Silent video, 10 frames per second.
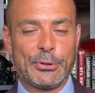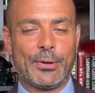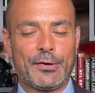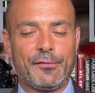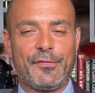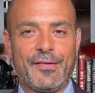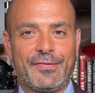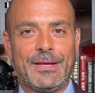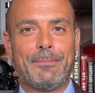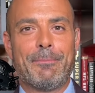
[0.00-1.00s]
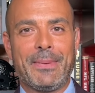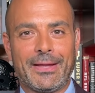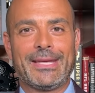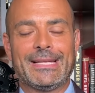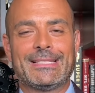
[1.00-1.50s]
$250
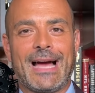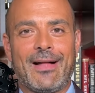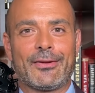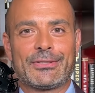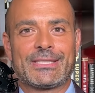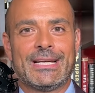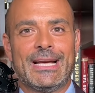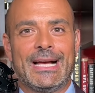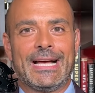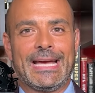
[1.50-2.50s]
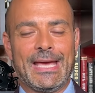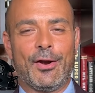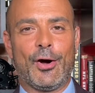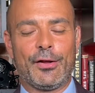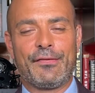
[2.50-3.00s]
million uh, in
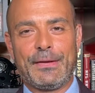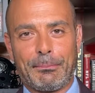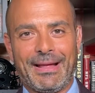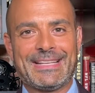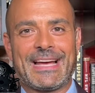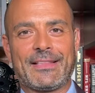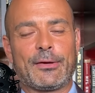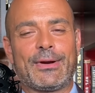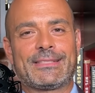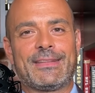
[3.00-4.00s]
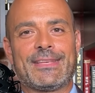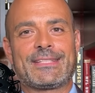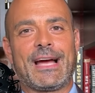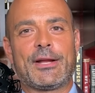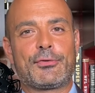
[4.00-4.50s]
all if he plays out the rest of this
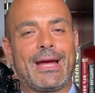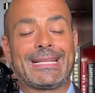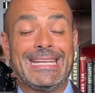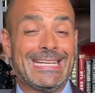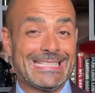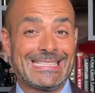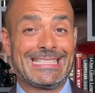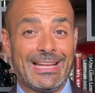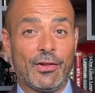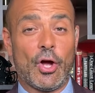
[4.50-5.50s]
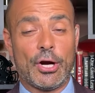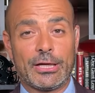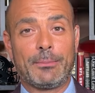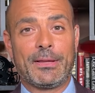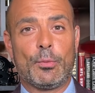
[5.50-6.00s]
contract. He is still
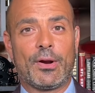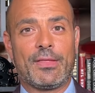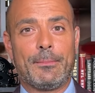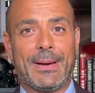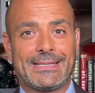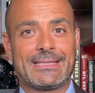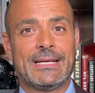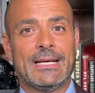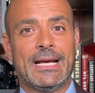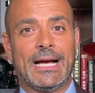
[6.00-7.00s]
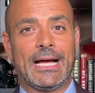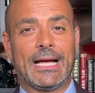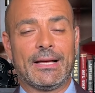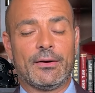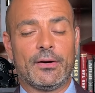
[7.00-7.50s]
arguably one of the best,
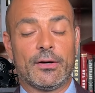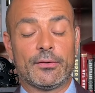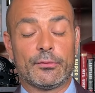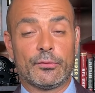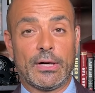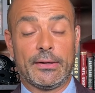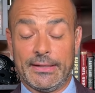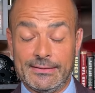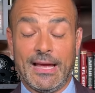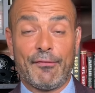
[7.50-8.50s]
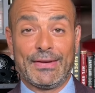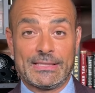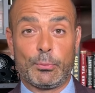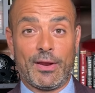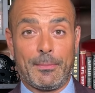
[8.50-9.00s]
uh, uh he definitely
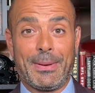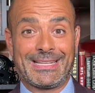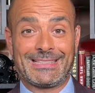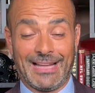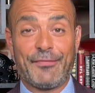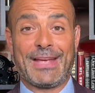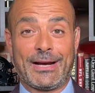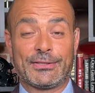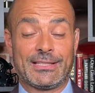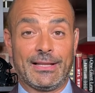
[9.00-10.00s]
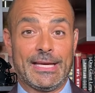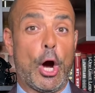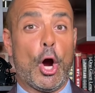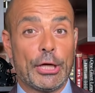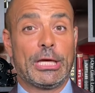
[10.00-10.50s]
is one of the best left tackles in the league,
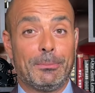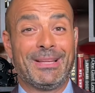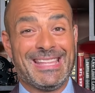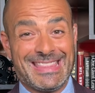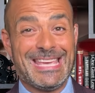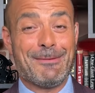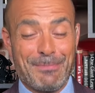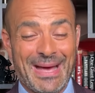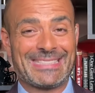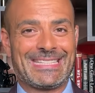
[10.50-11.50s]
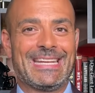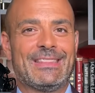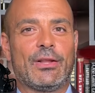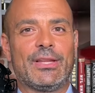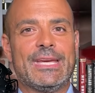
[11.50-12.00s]
arguably the best
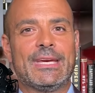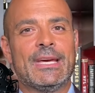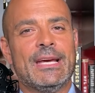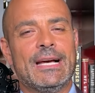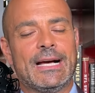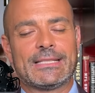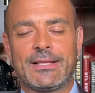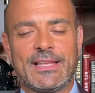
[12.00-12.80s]
in the league. Uh, so